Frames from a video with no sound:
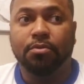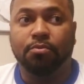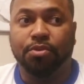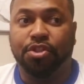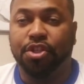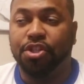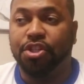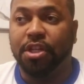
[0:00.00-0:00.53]

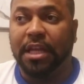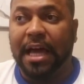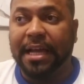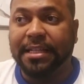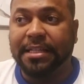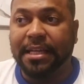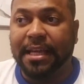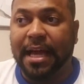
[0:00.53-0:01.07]
Should you
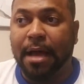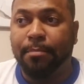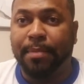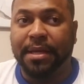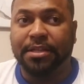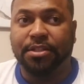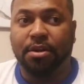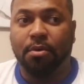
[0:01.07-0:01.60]
like the guy
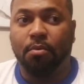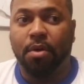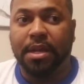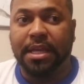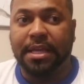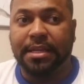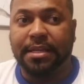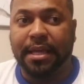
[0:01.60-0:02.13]
based on what
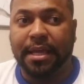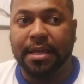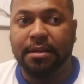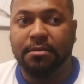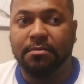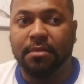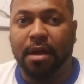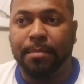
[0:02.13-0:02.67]
he
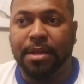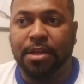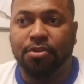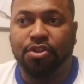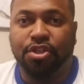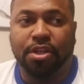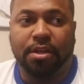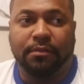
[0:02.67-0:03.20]
did? I mean, you
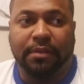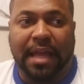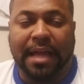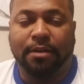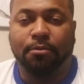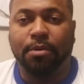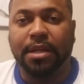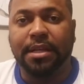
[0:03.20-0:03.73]
shouldn't have
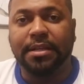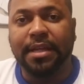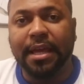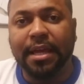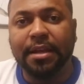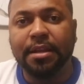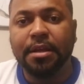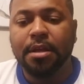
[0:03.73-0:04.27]
liked what he
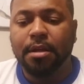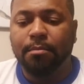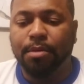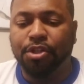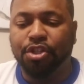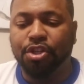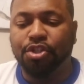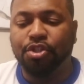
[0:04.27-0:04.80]
did,
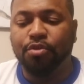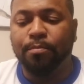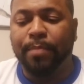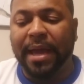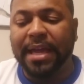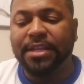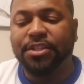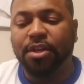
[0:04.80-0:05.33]
but should you
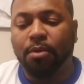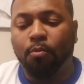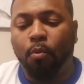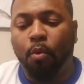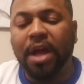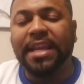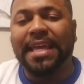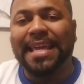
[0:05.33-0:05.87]
base
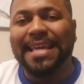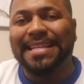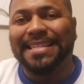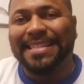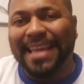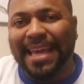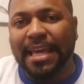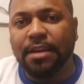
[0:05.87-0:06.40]
what he
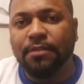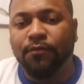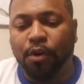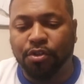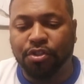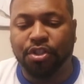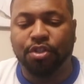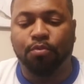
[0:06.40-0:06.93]
did
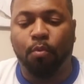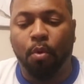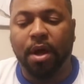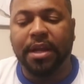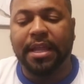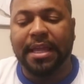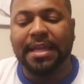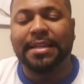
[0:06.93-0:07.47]
versus
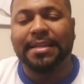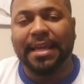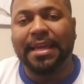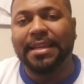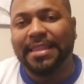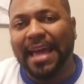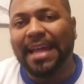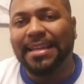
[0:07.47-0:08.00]
what he
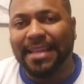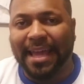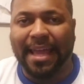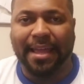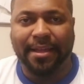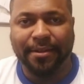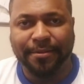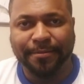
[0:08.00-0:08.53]
did that day?